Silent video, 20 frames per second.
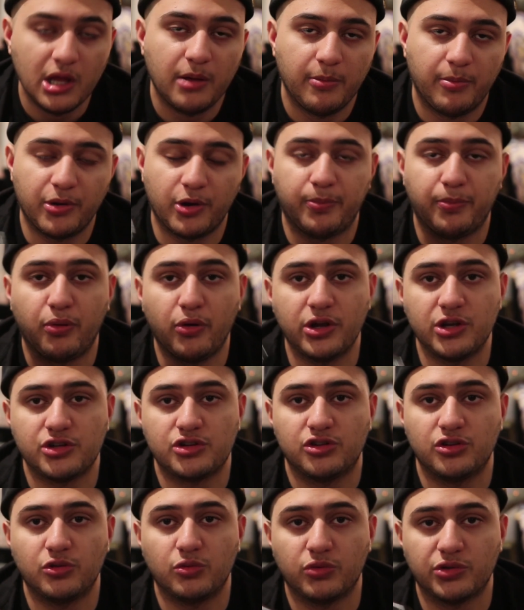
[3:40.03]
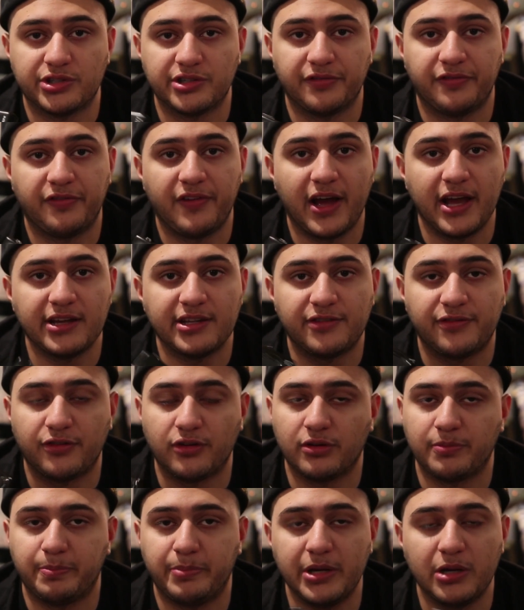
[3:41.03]
But a point and shoot will suffice
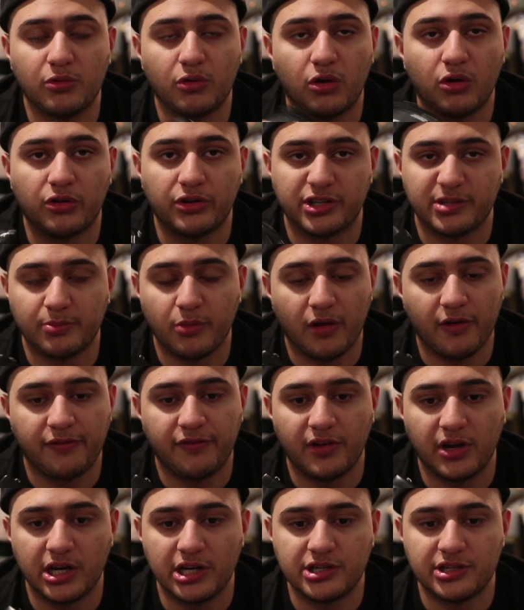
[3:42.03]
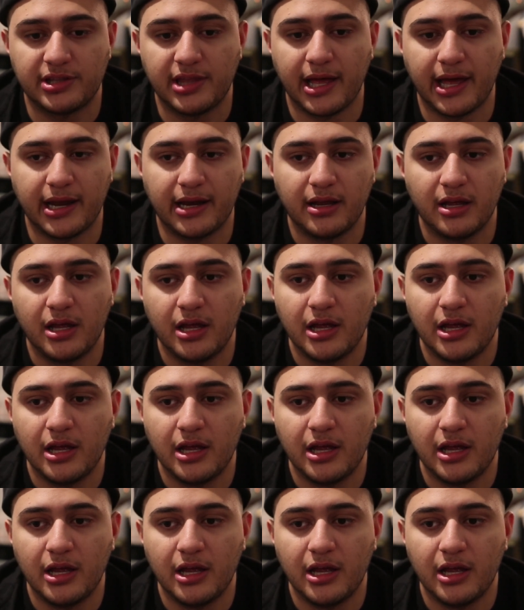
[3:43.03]
for B-roll or small footage that,